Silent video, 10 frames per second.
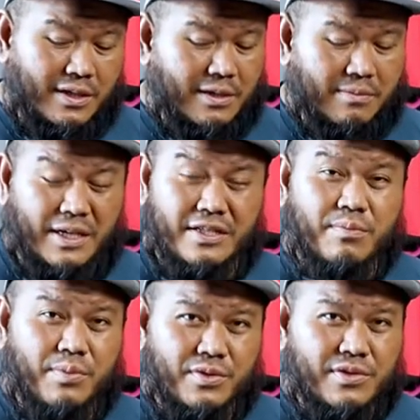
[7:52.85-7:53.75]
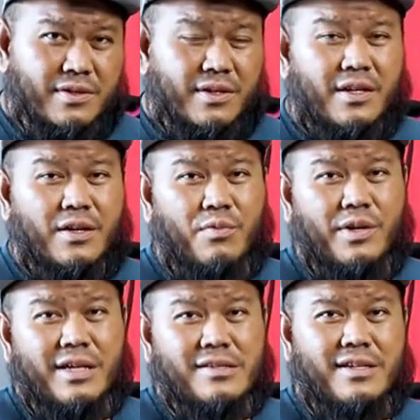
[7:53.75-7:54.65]
I suppose we
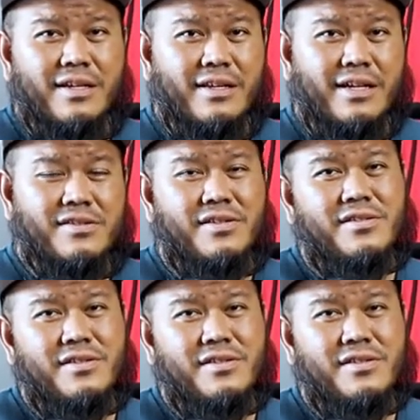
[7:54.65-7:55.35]
can say that since